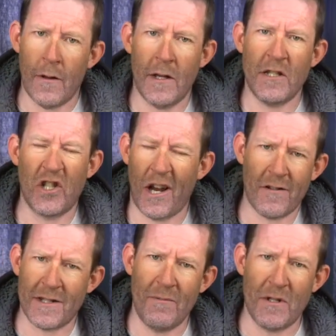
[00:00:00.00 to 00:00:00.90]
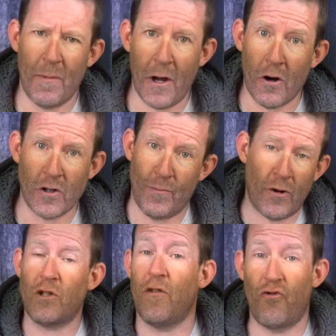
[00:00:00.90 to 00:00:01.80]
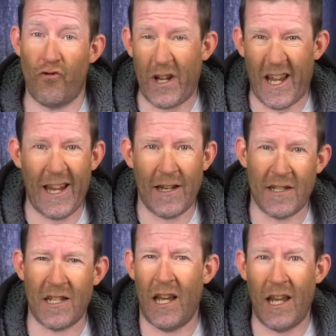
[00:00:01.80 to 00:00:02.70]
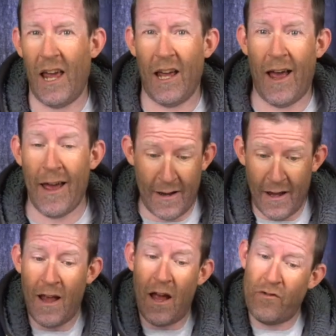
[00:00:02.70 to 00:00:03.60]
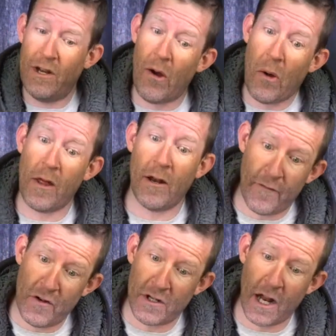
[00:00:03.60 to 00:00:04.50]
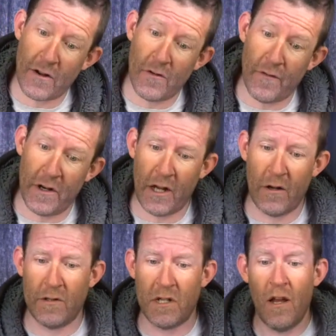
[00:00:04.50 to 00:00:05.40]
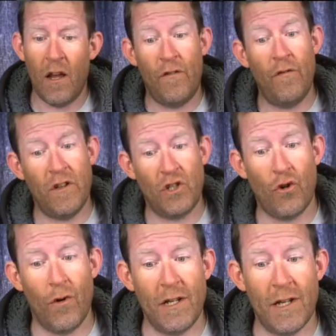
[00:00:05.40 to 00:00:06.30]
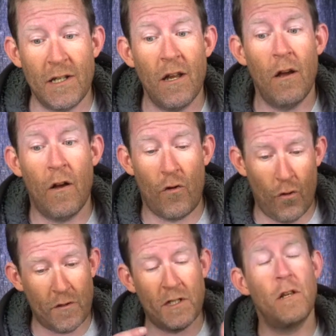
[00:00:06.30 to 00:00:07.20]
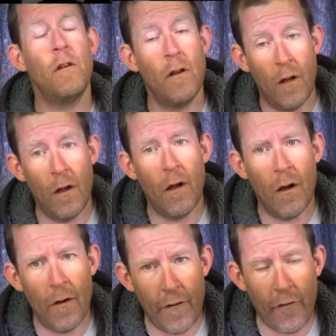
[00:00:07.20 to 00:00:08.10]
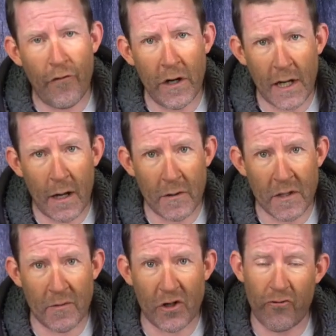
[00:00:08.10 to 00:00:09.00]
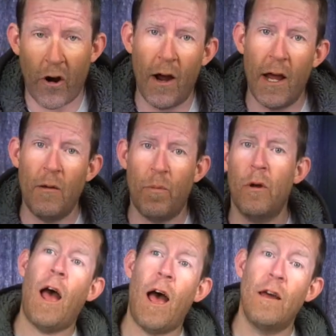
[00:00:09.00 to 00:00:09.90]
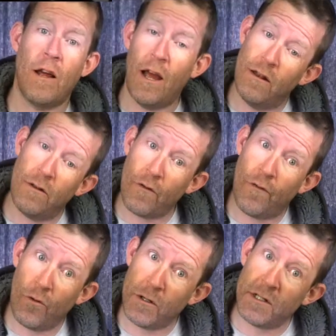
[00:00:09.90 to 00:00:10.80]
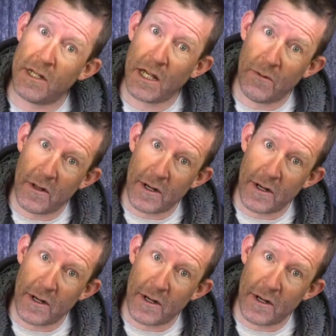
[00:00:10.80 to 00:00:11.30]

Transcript: this channel seems to be a hodgepodge of drinking, skiing, and every now and then a few technical videos. If you've enjoyed it, of course, feel free to come and subscribe, and I look forward to seeing you in